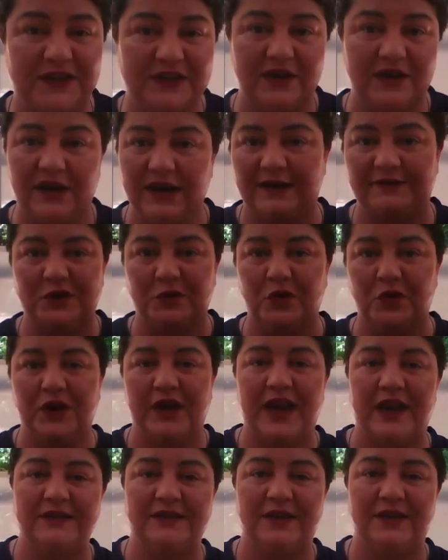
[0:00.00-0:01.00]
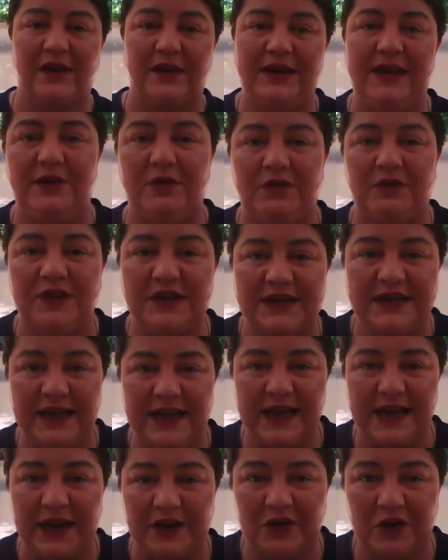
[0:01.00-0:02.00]
fact, I love to work outside here on the
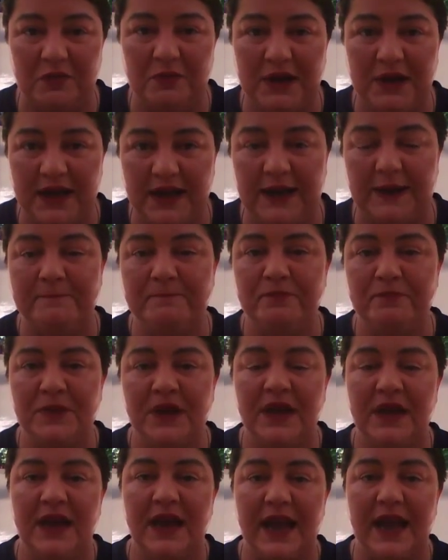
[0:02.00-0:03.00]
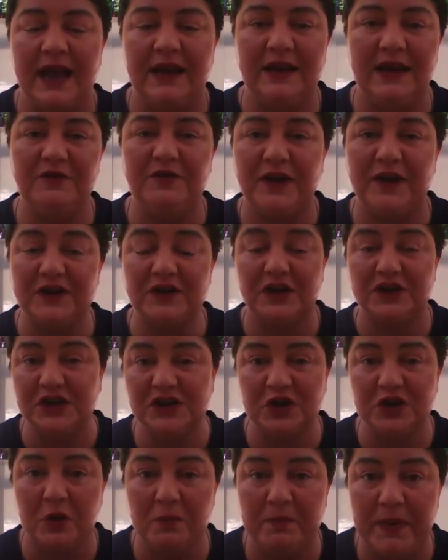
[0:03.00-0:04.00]
decking at home here. And in fact, I
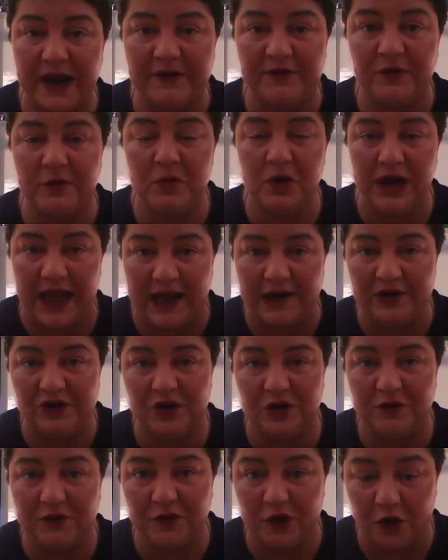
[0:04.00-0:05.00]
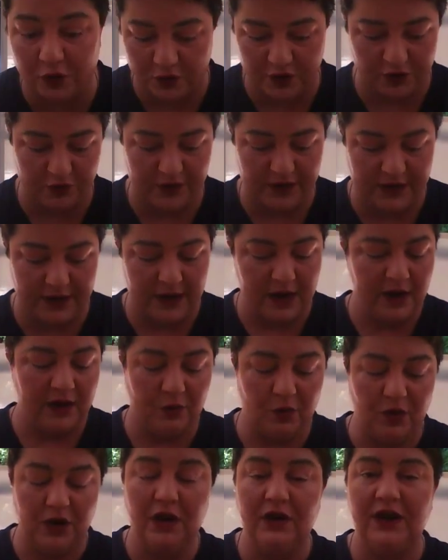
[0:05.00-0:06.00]
just got back from Orlando, Florida, and
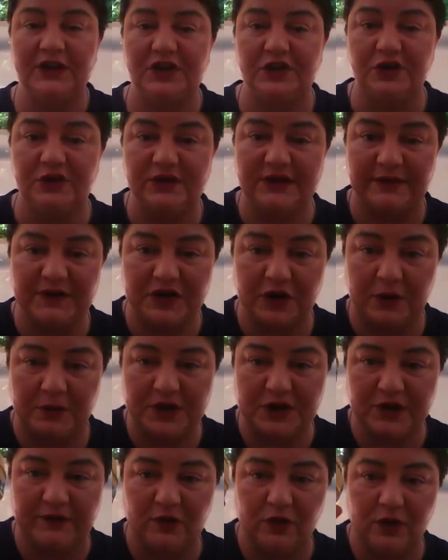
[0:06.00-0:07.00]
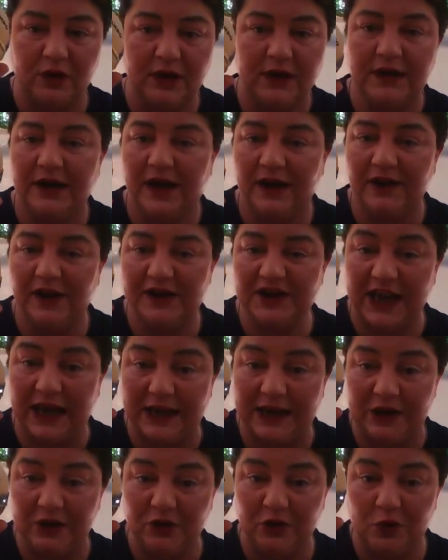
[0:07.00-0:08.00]
what I like to do is every time we travel, I like to
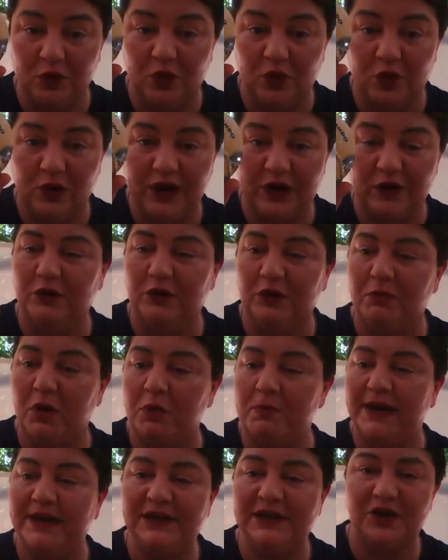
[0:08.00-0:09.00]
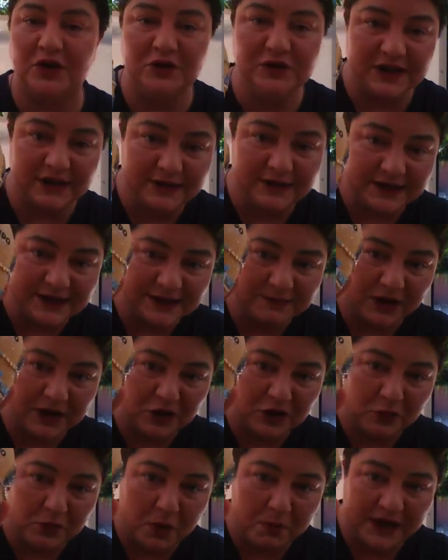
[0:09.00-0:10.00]
get little mementos. So this is my
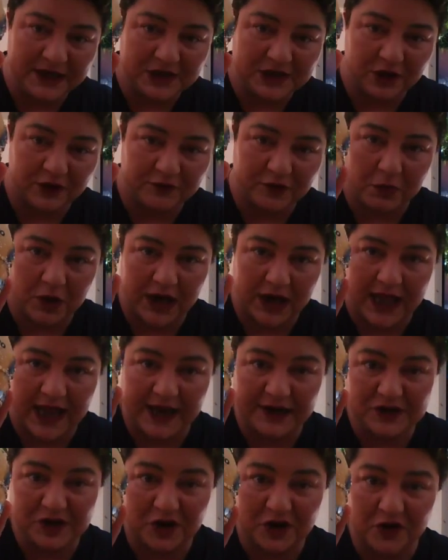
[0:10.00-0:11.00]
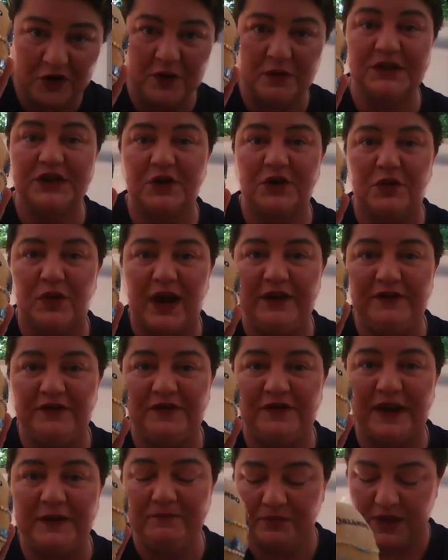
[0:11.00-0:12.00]
little memento from Orlando. It was great
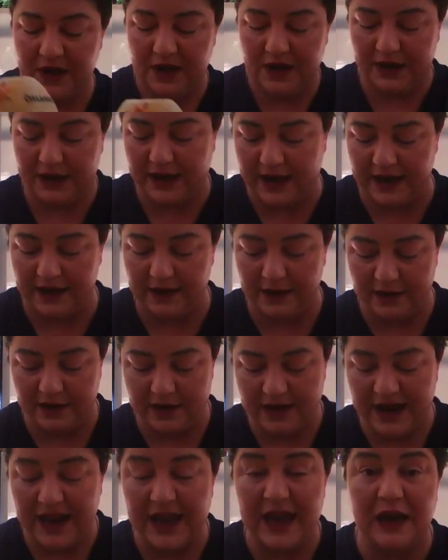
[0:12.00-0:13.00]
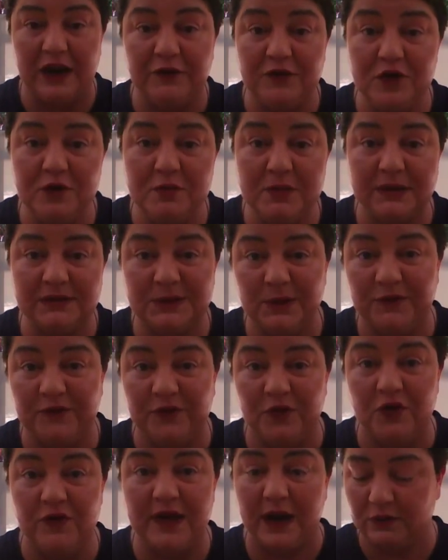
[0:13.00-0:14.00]
fun, okay? And a few months
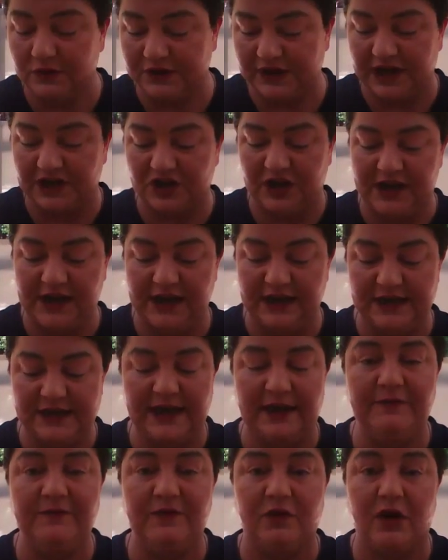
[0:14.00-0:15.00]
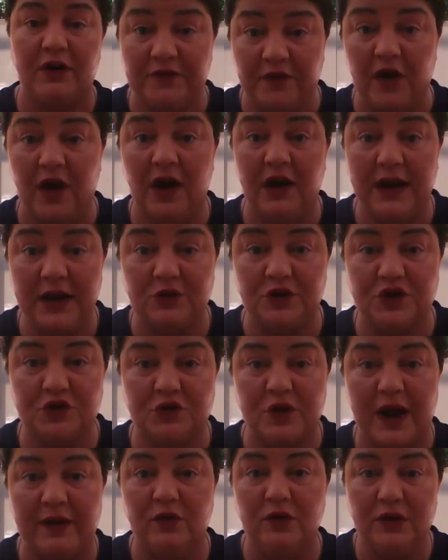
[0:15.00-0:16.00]
before that, I was actually in Denver. I finally could
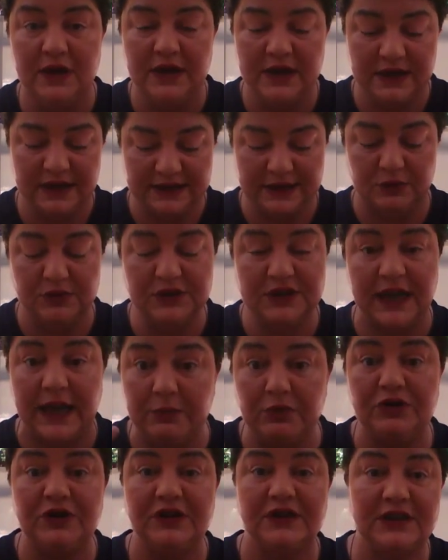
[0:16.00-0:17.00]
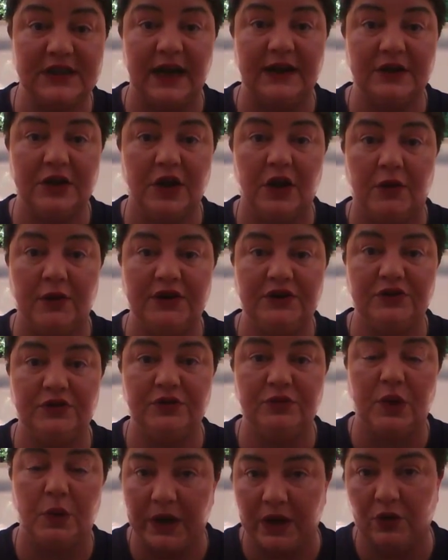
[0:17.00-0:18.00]
travel, so I was able to start going
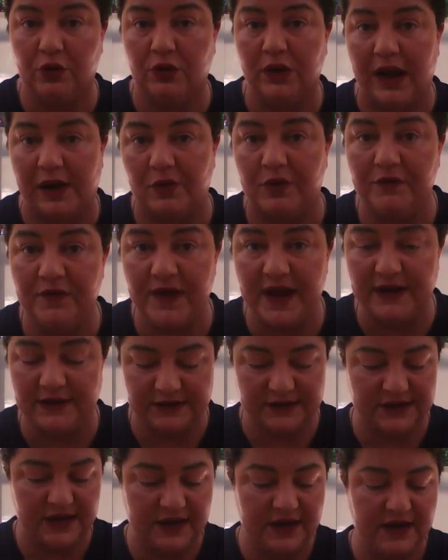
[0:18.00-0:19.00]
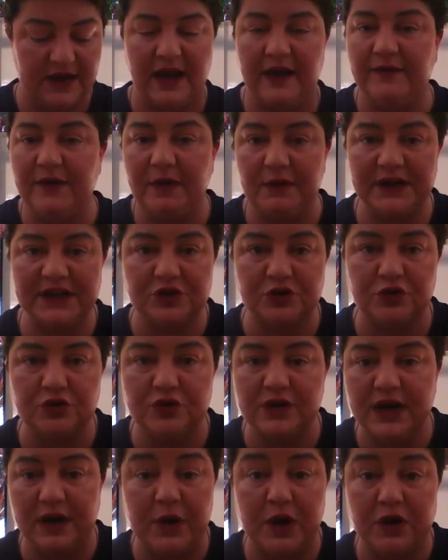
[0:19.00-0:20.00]
to what we call our events. And they're
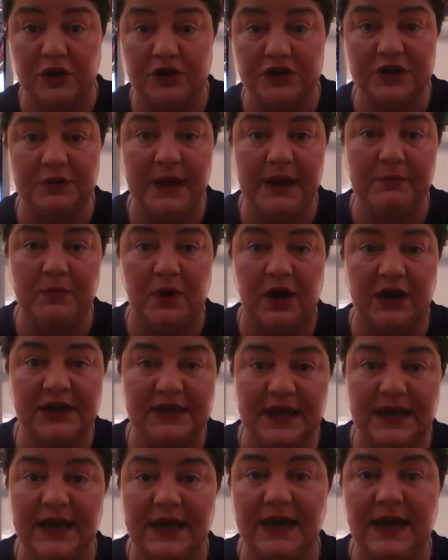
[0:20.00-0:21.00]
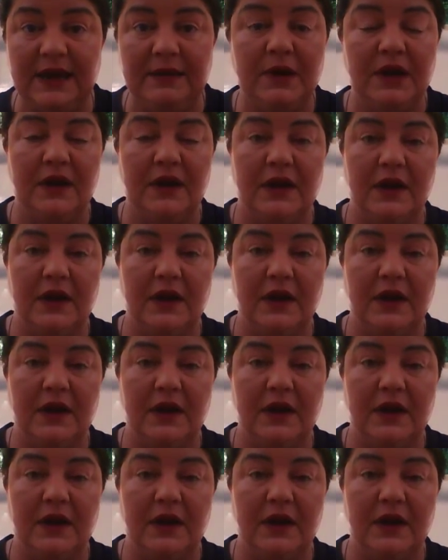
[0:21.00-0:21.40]
extraordinary. Got to meet my team,